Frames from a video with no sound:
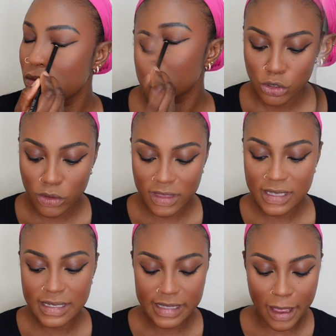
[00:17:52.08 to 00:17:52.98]
So
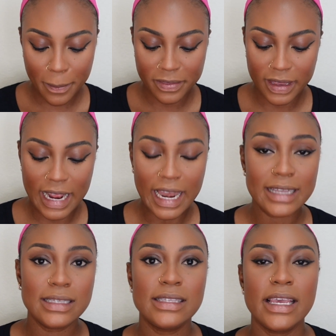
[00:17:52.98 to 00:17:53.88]
this step that I
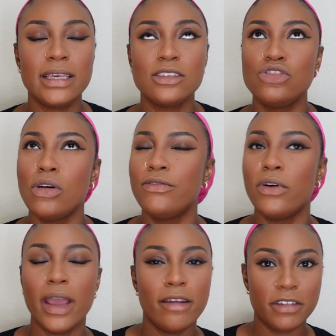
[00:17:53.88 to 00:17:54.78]
like to take is not
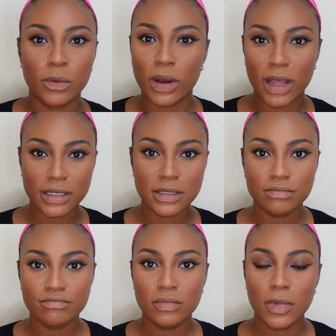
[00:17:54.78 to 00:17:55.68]
for
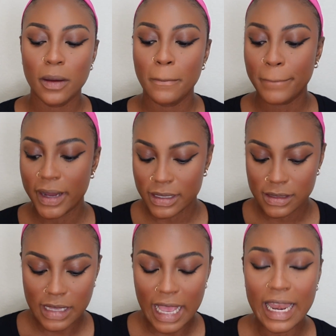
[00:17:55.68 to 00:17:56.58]
everyone,
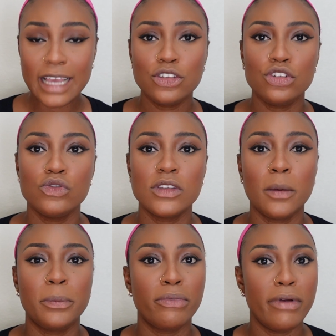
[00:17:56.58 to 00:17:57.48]
but I like to use
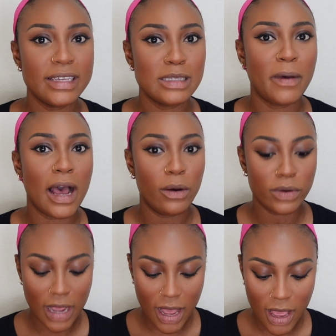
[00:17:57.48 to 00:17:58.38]
a pressed
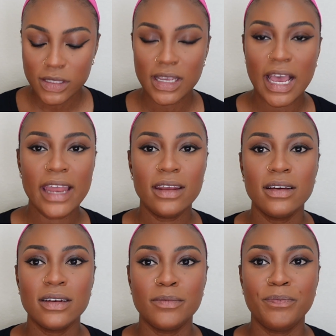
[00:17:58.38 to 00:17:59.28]
powder to kind
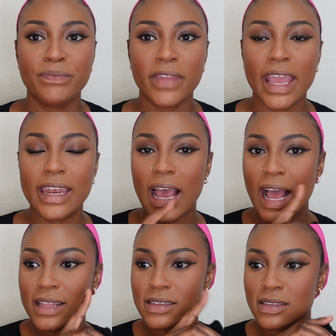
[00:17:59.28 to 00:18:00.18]
of
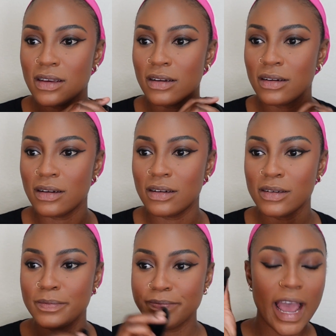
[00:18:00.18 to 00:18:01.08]
enhance the
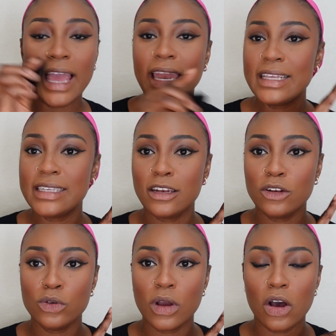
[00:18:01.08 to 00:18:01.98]

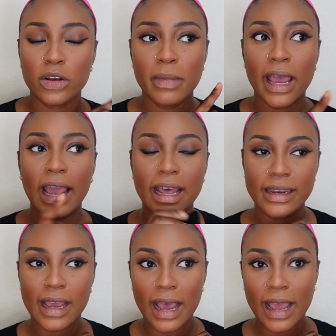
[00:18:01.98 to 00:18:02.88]
highlighted look on my
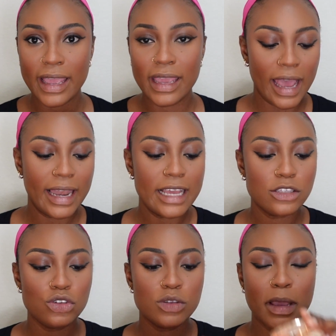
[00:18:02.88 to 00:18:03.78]
under eye. I
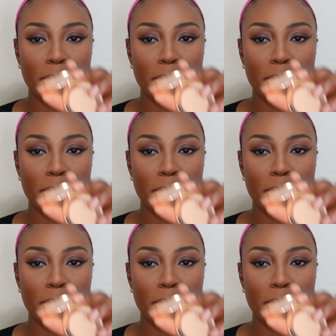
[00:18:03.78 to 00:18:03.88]
like to use my